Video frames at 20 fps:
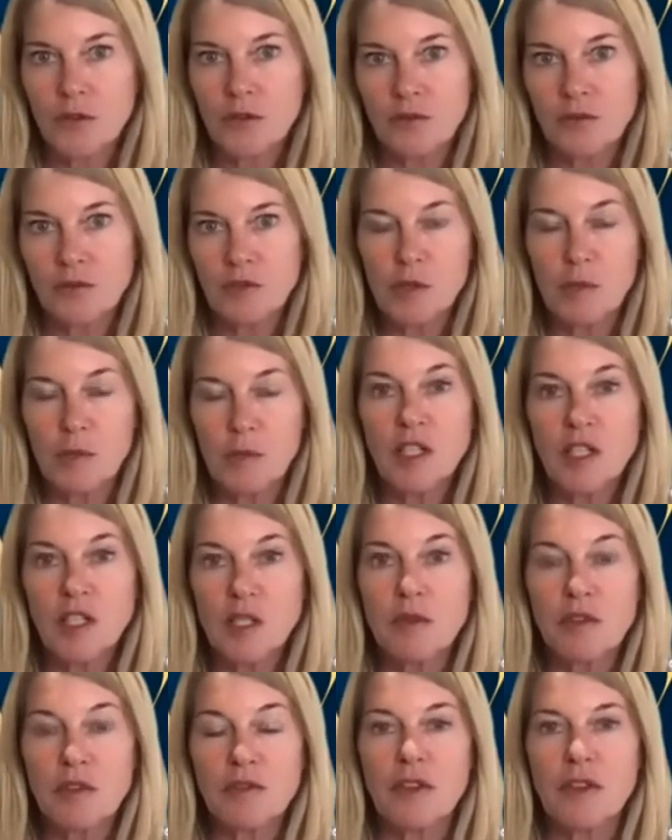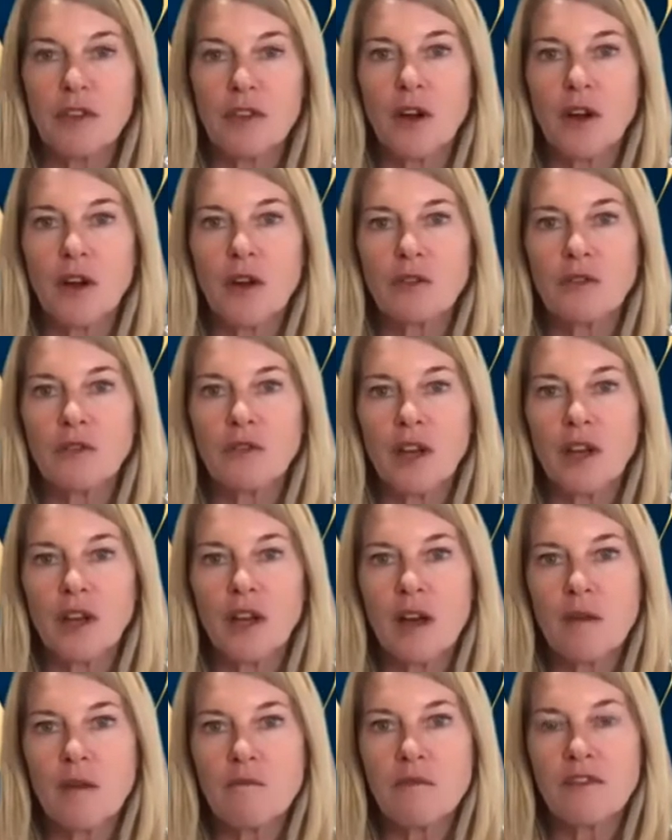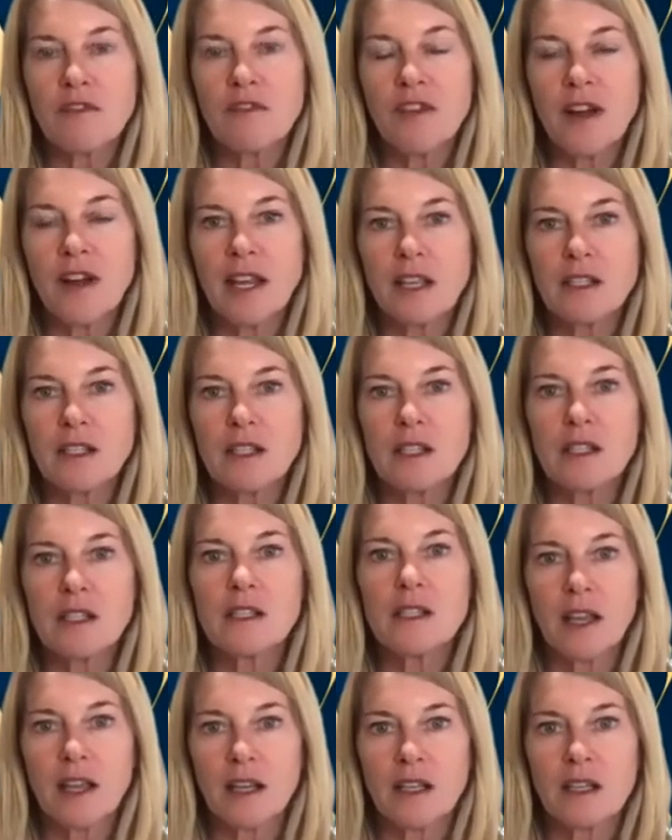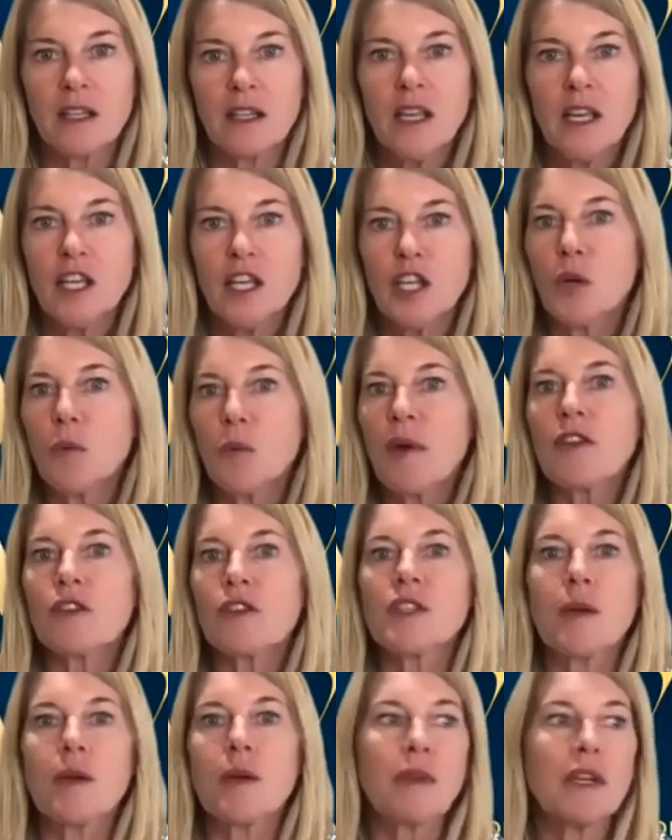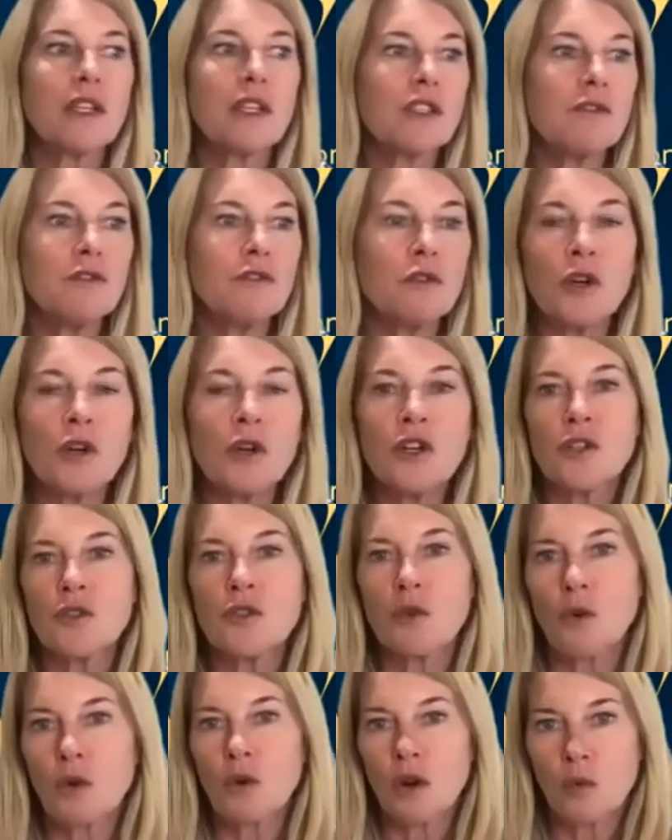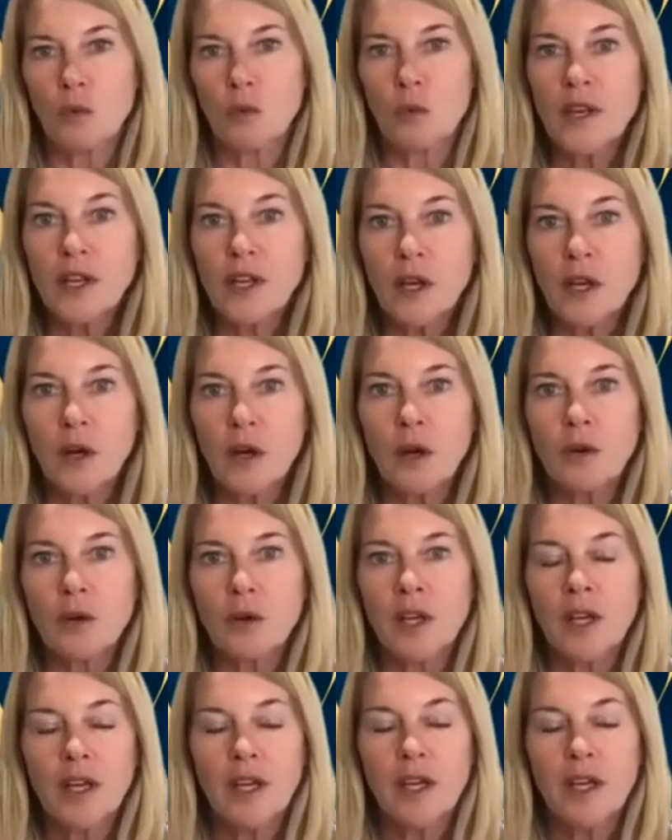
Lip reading: responsible for their own finances. And, whether somebody's divorced or widowed,